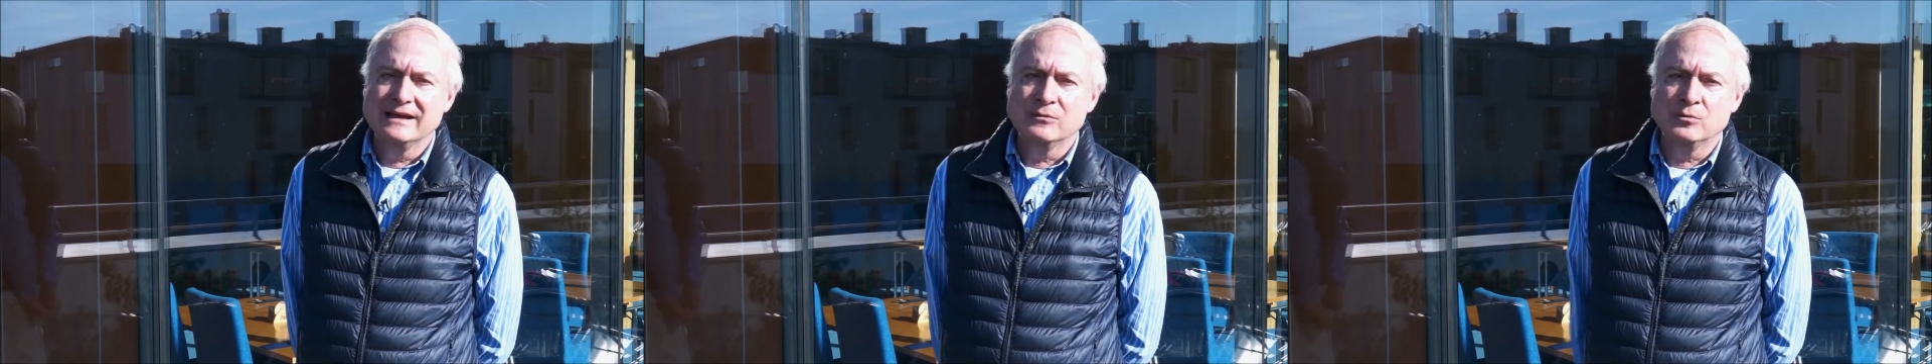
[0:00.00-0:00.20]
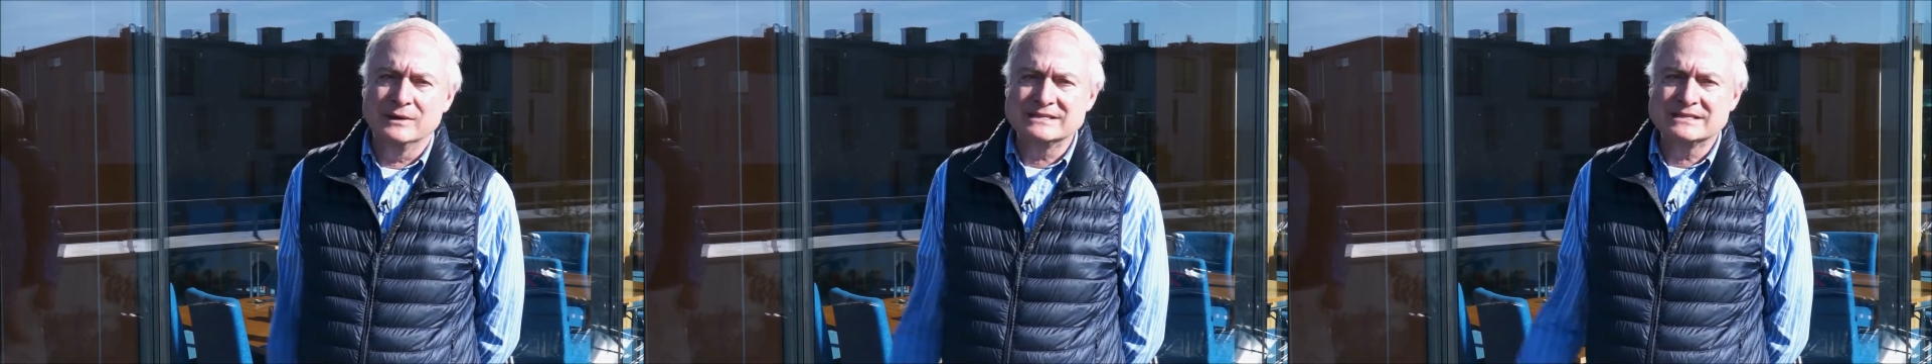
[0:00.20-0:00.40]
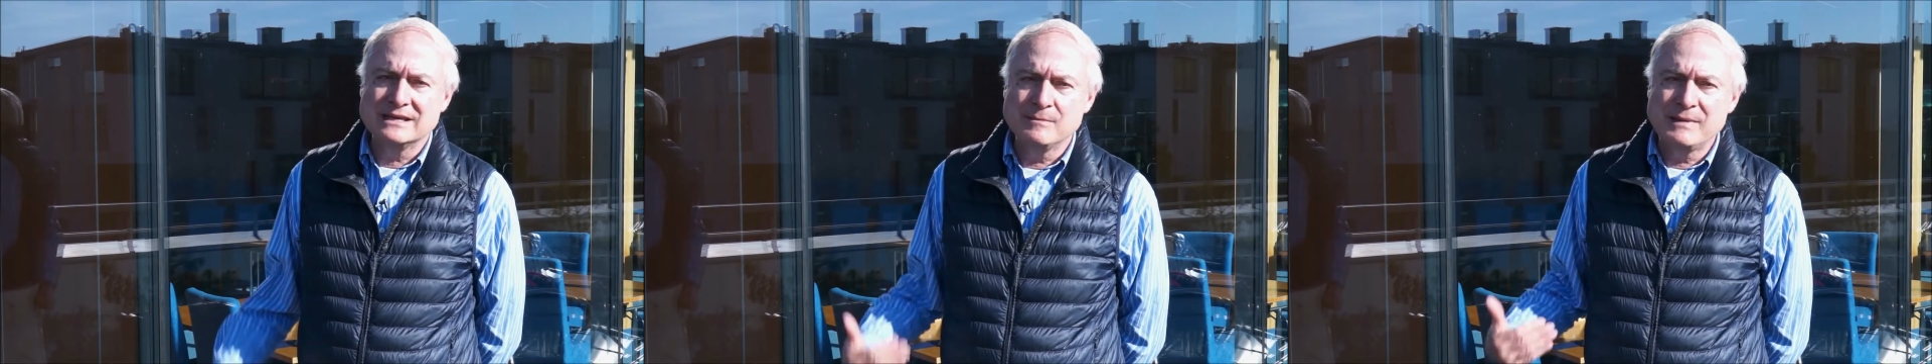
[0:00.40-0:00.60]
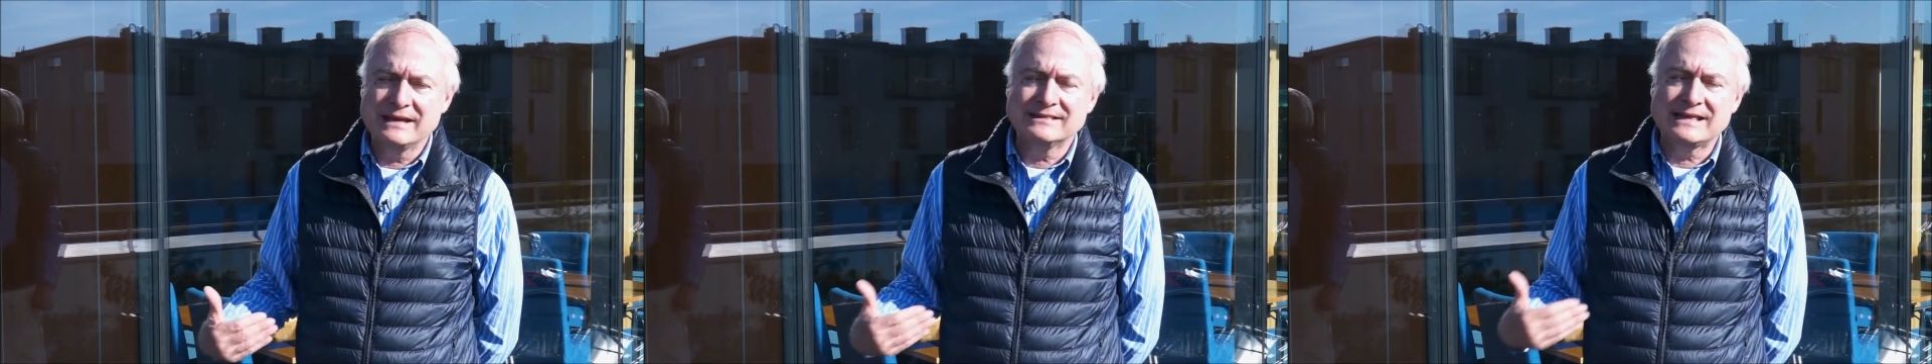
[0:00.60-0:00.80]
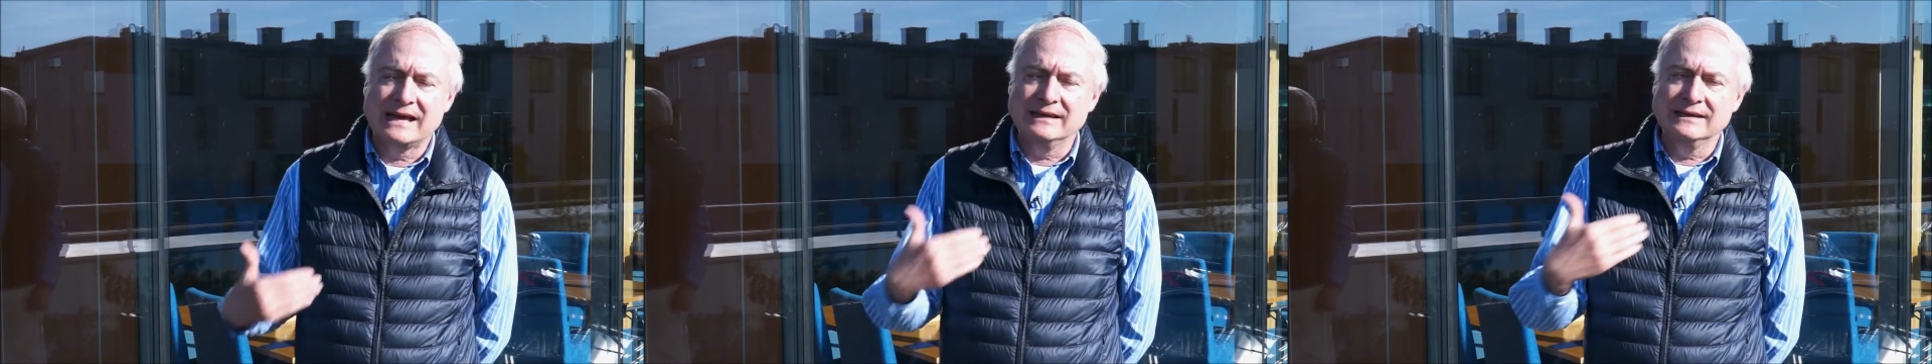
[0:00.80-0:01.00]
once they
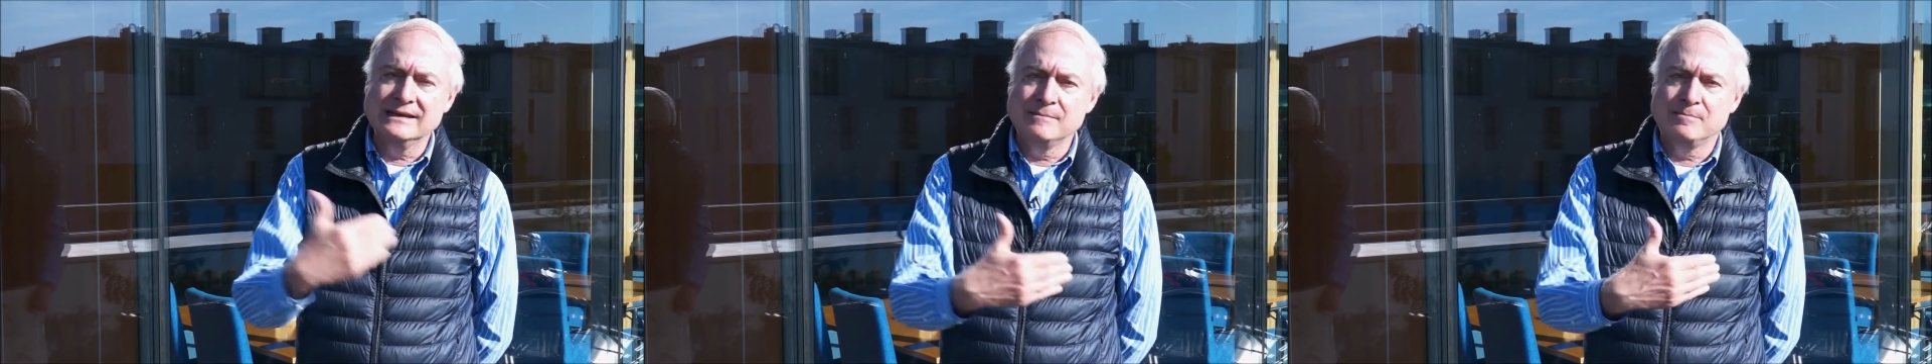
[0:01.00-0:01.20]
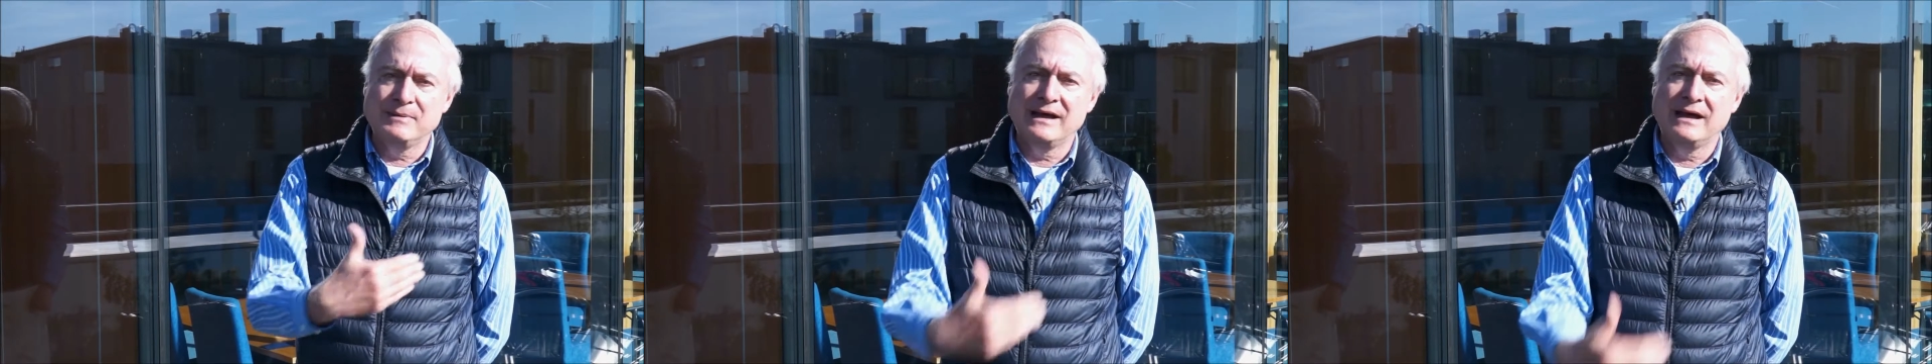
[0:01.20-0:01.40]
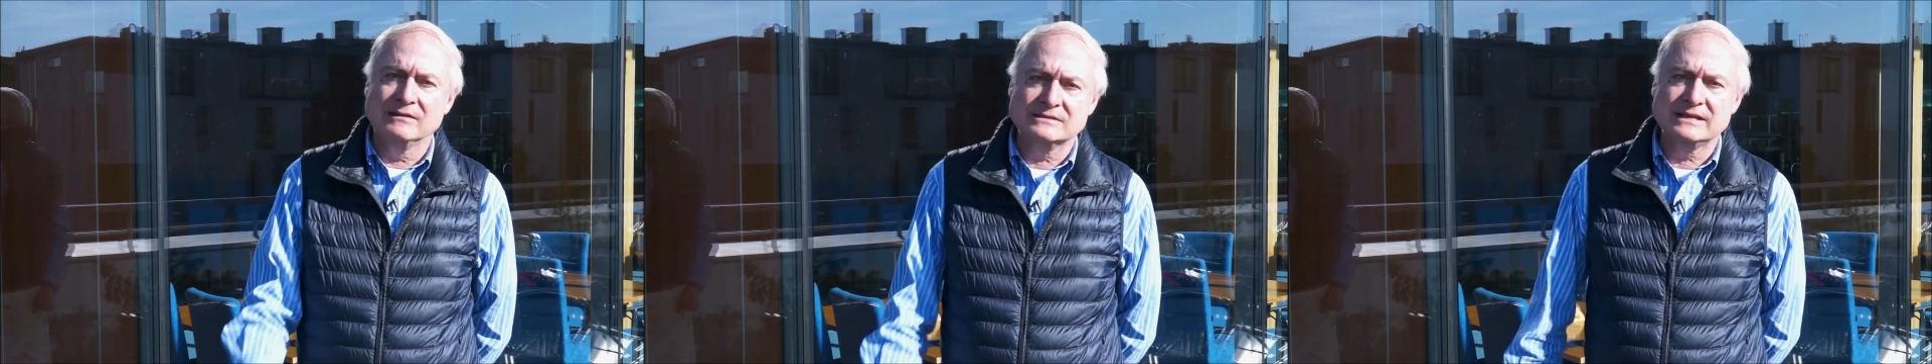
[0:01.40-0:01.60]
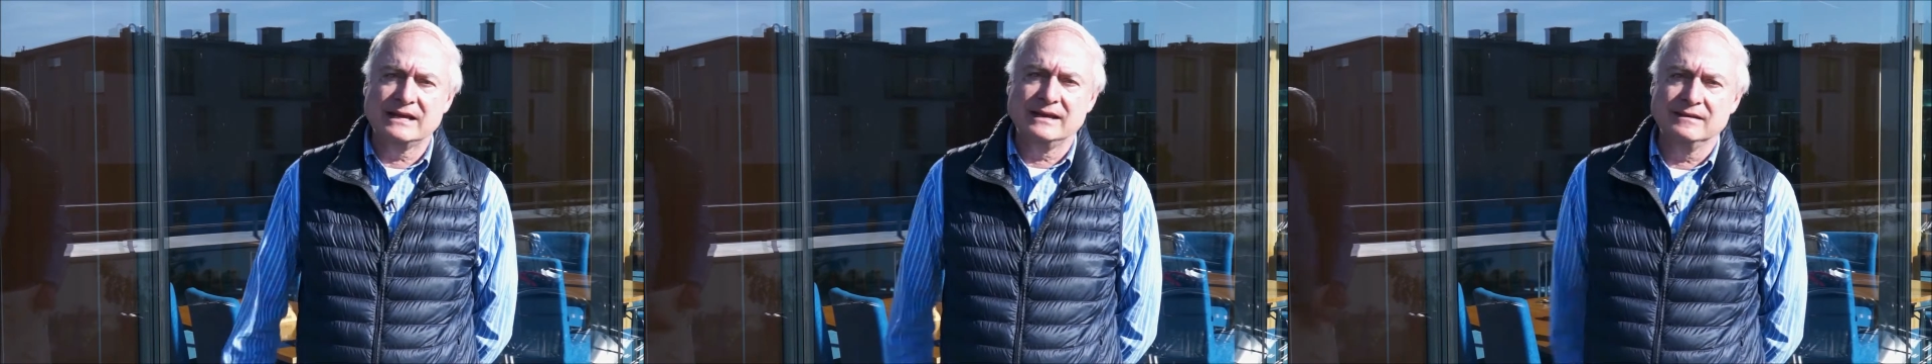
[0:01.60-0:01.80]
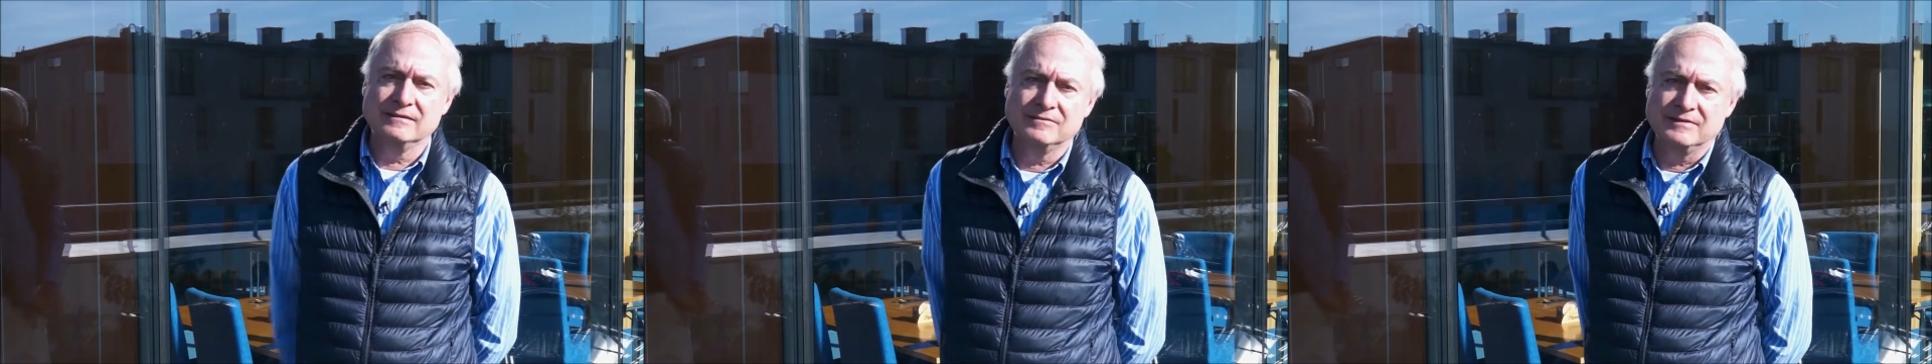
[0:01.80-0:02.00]
make that leap
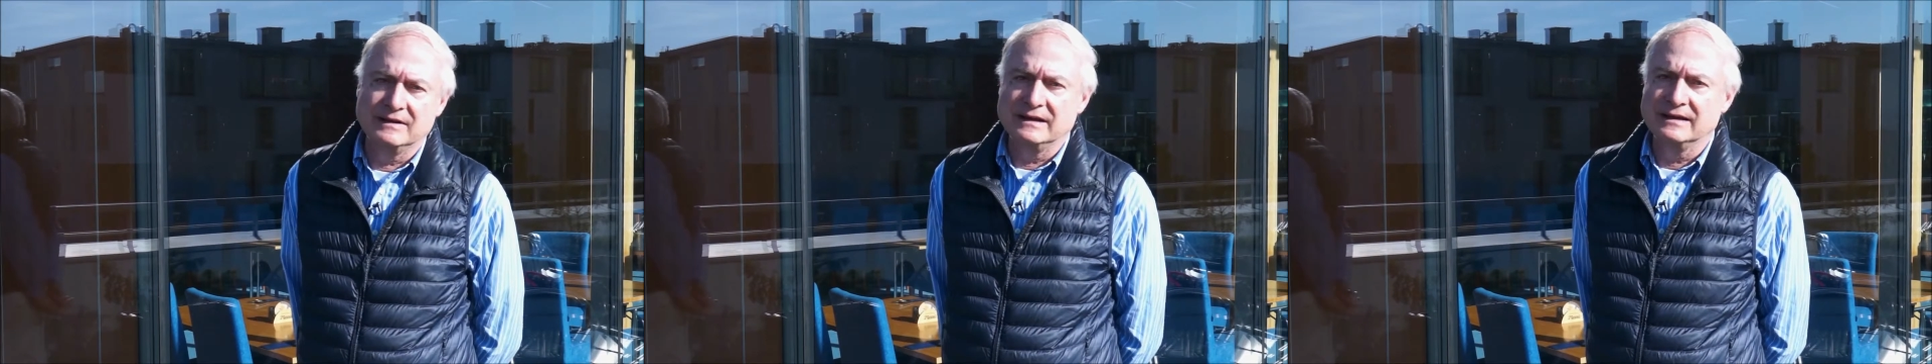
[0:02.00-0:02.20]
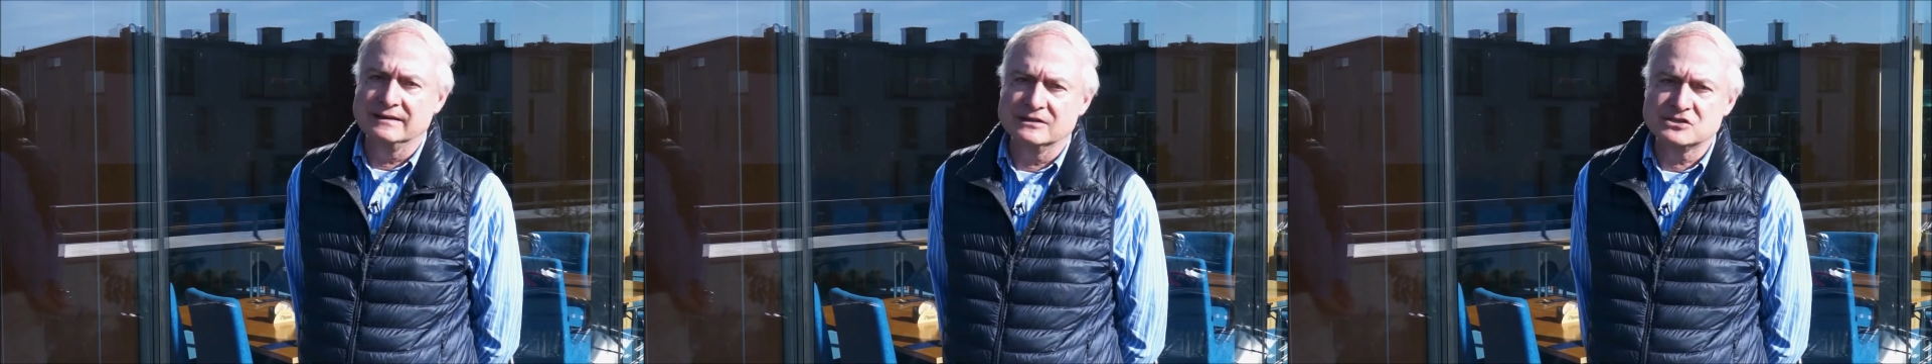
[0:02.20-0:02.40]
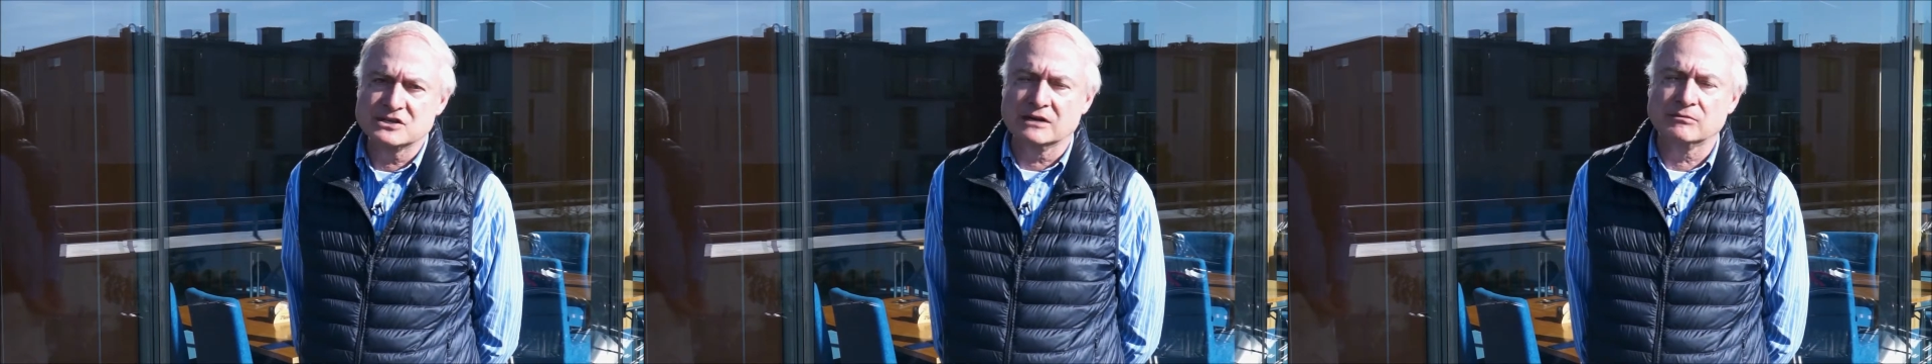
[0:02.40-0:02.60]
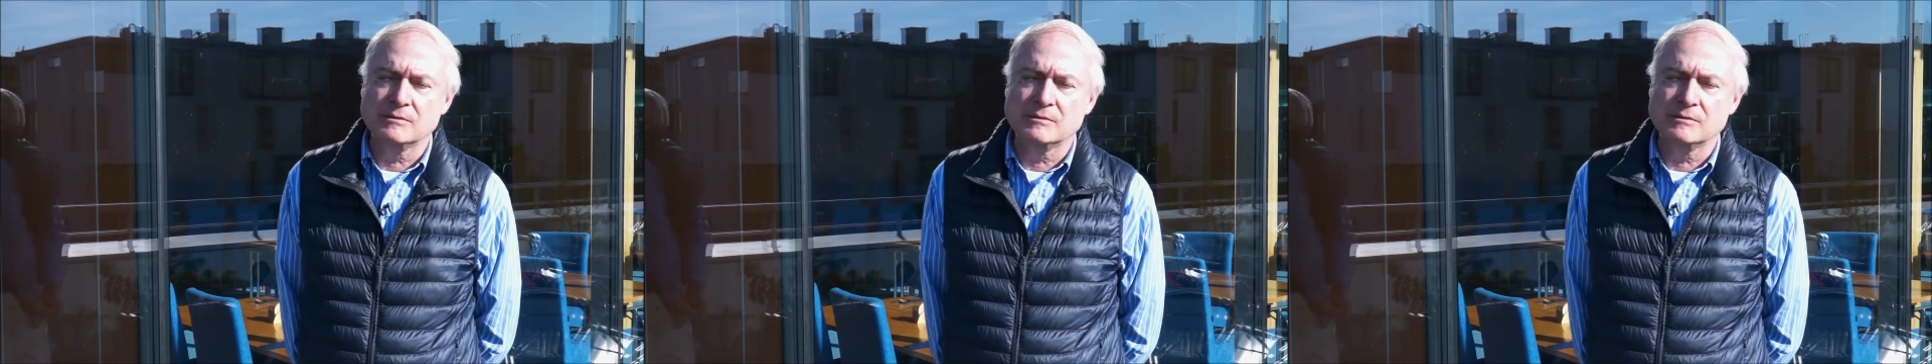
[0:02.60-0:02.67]
outside of the Czech